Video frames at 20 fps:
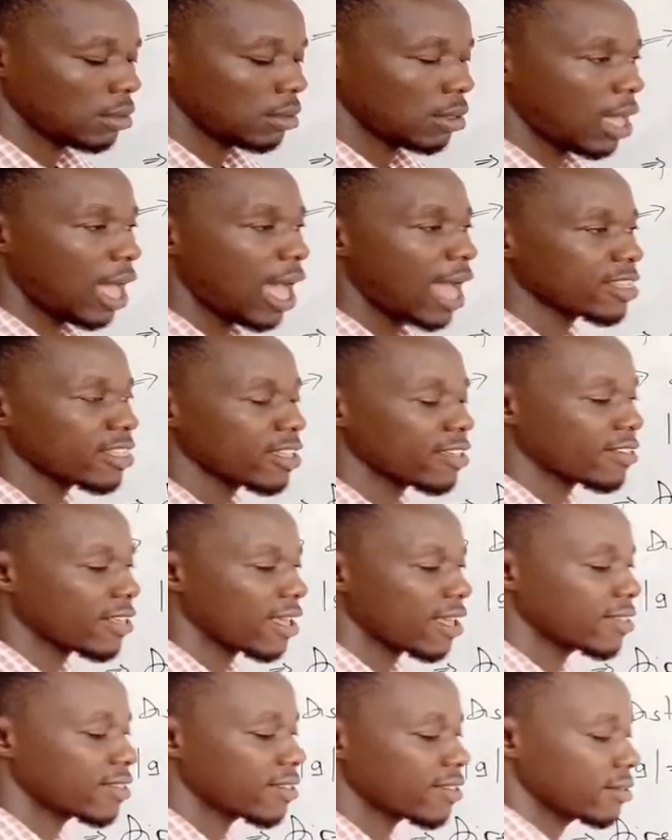
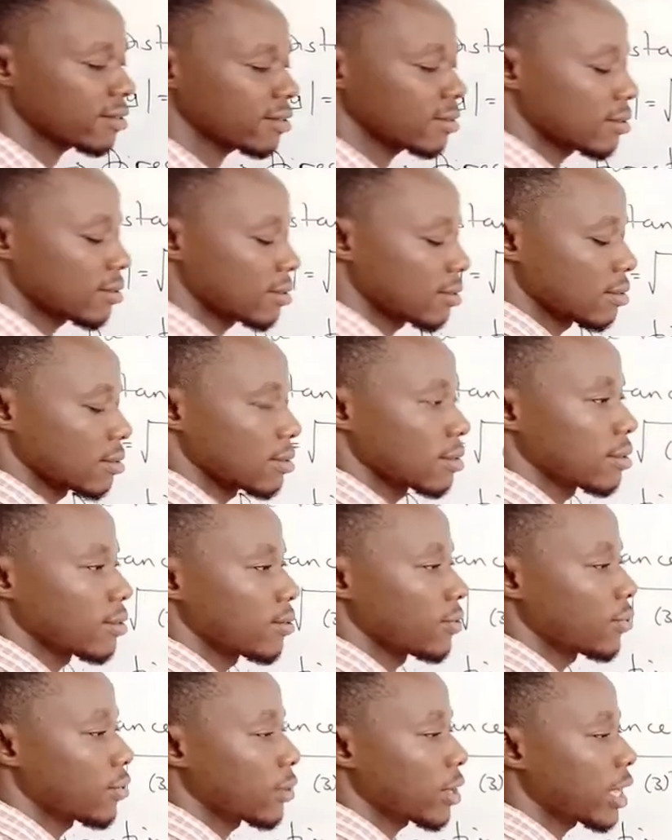Adjacent
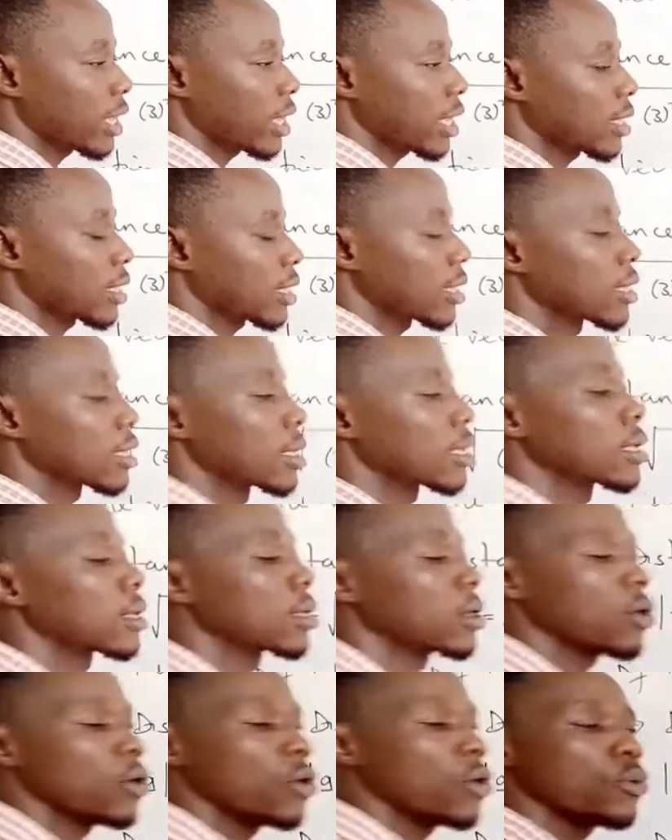
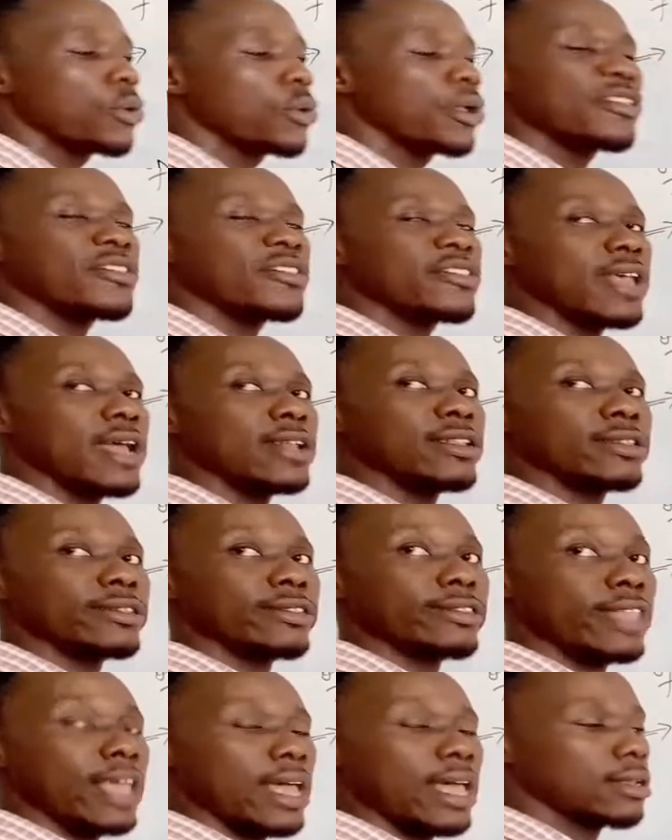3. We
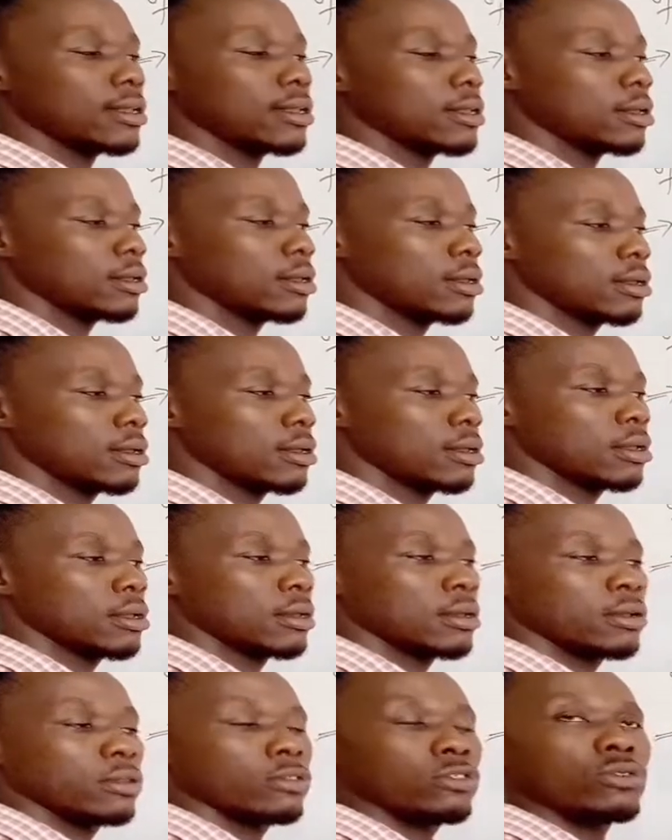send
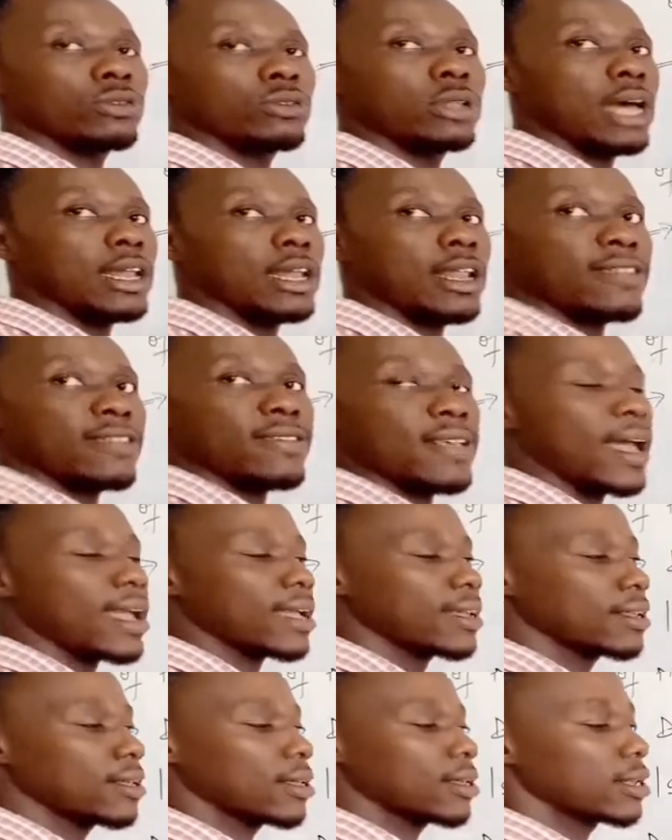tan to the other
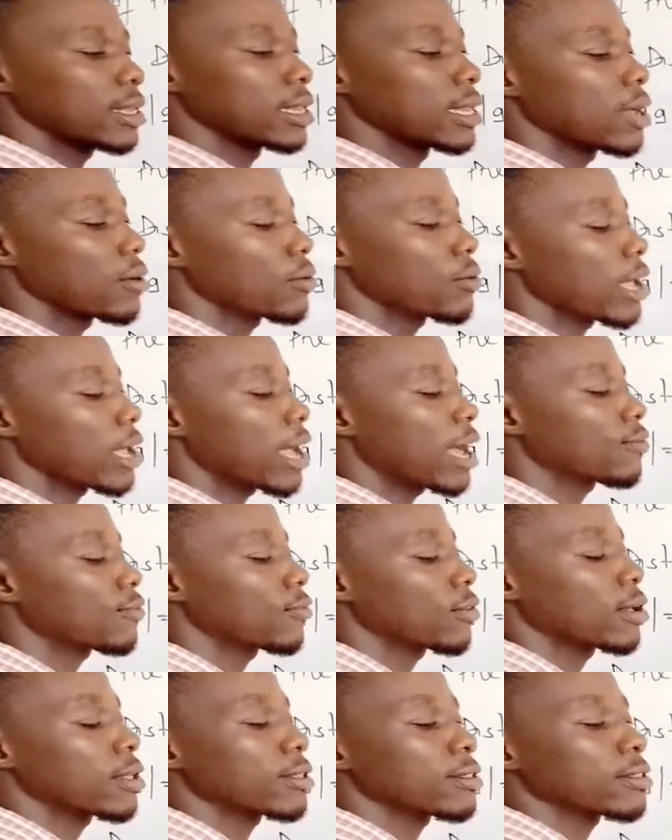side. Then we have
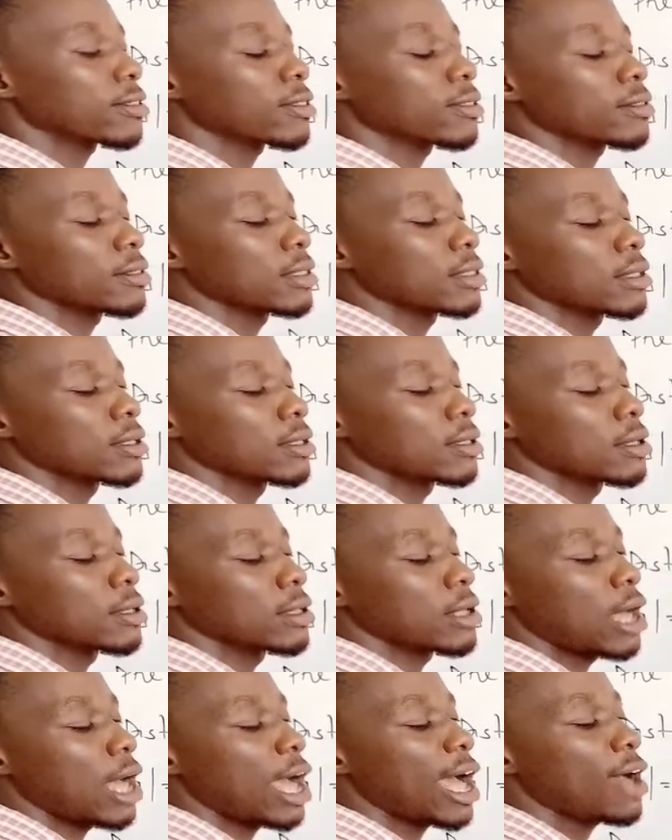
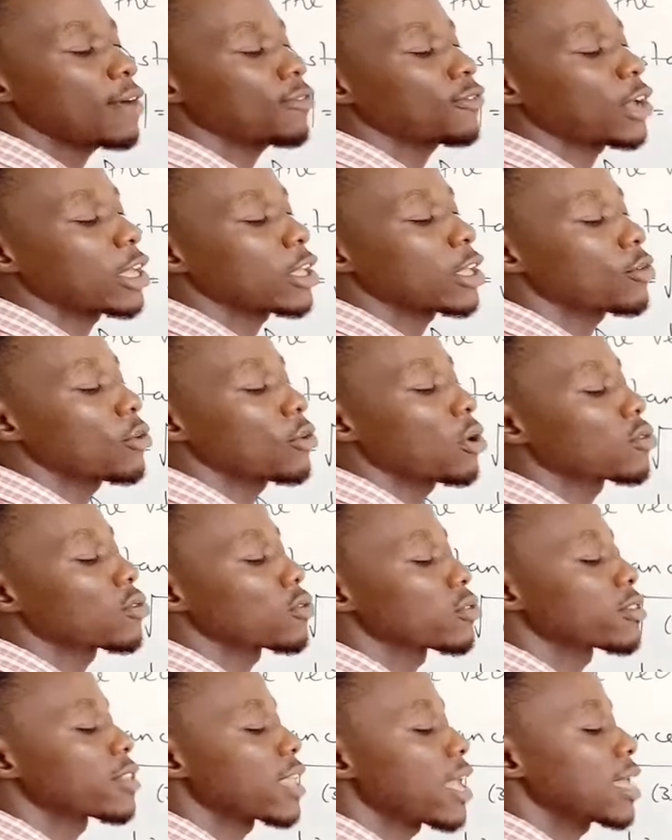alpha equal
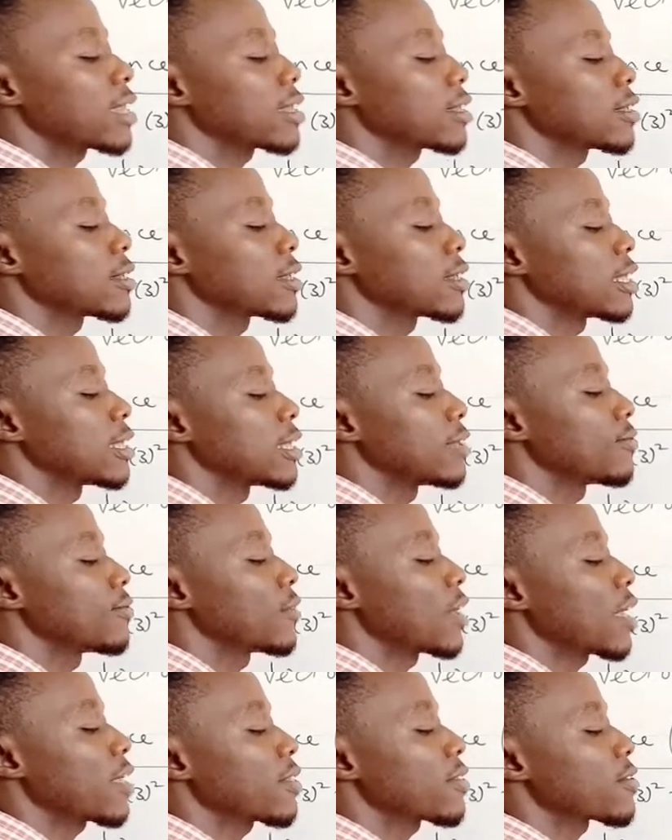to tan
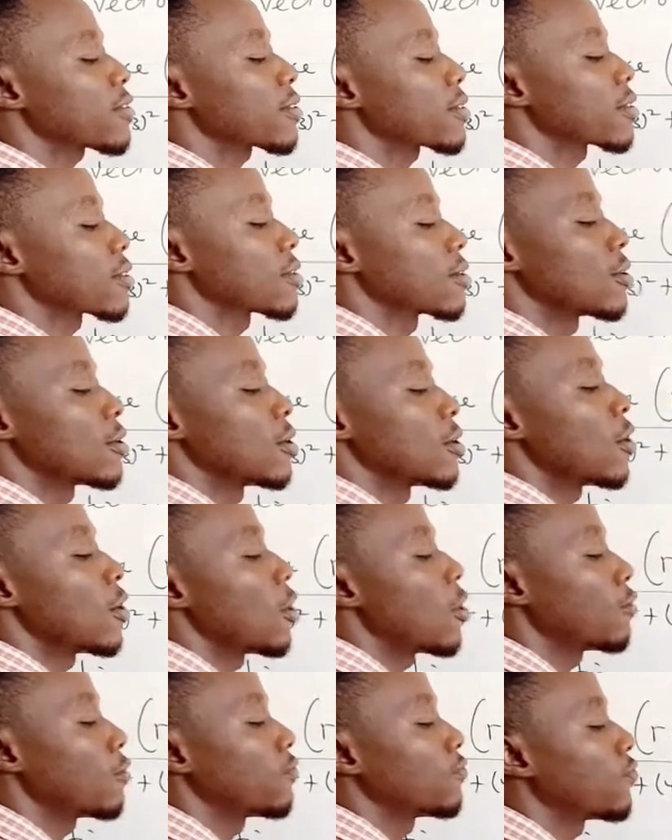inverse
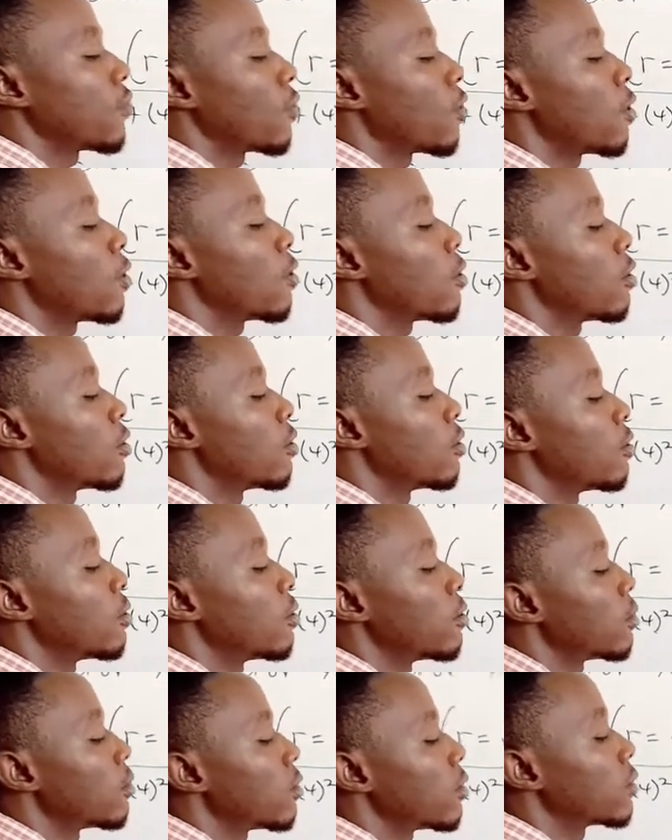of 4
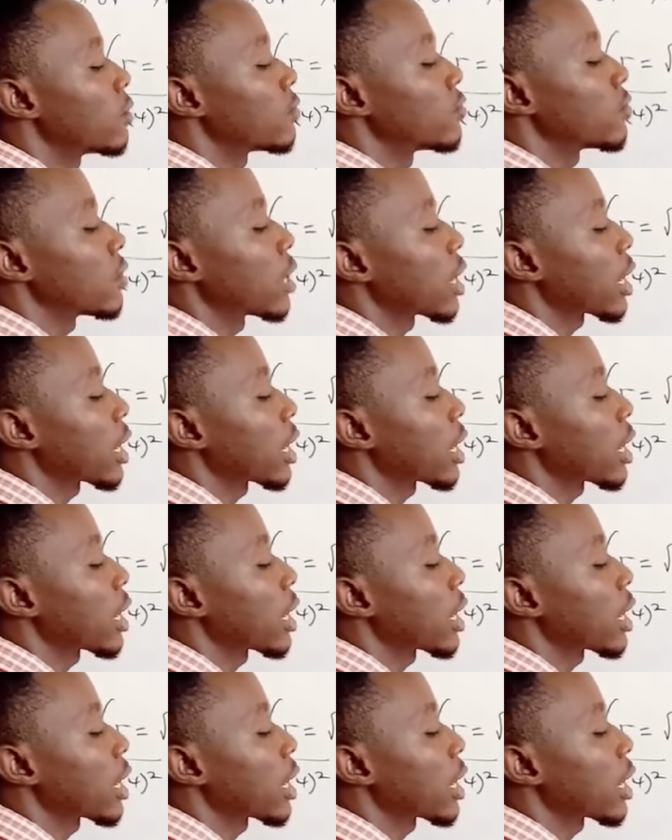on 3.